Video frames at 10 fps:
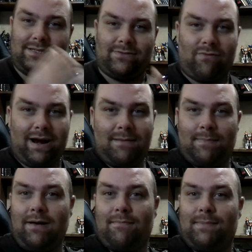a great
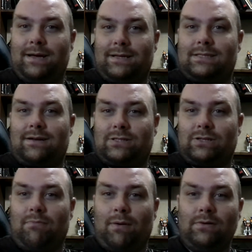appeal because they're
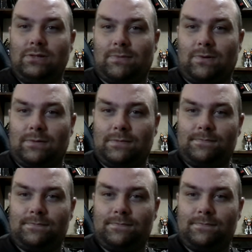so poseable.